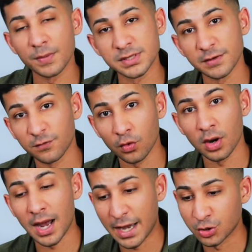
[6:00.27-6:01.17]
website for
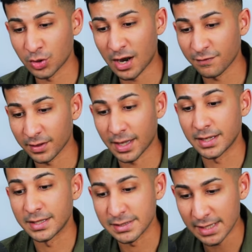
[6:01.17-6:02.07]
high traffic. And
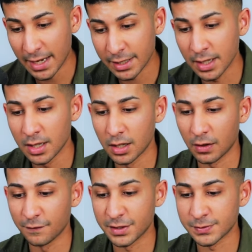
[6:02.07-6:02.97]
inside
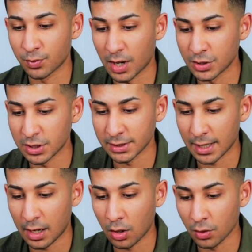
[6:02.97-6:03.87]
of this project,
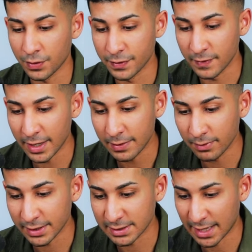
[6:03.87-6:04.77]
I'll name
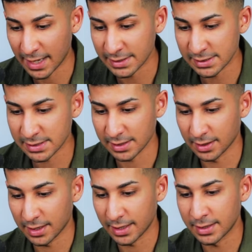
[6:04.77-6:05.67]
my tasks
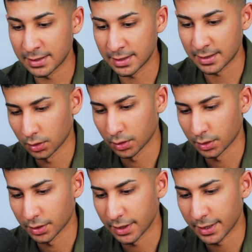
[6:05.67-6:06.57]
like
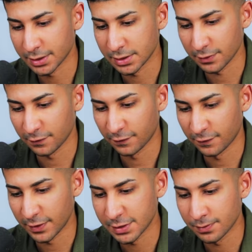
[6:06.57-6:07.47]
connect
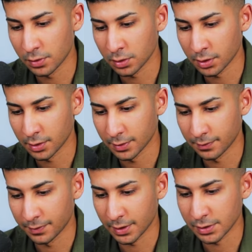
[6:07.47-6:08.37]
Facebook
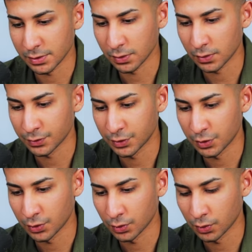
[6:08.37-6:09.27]
pixel
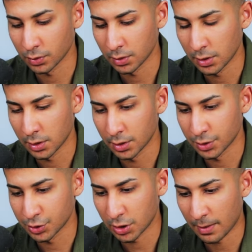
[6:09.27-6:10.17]
to
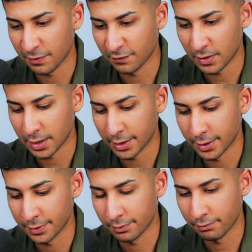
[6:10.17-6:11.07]

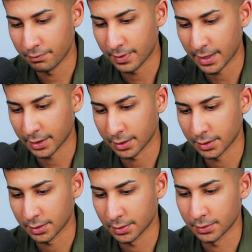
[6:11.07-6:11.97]
Shopify backend.
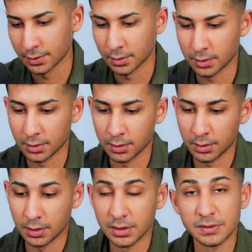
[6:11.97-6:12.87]

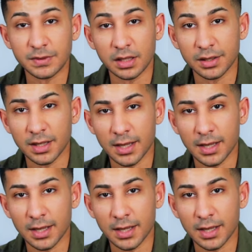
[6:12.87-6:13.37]
Something like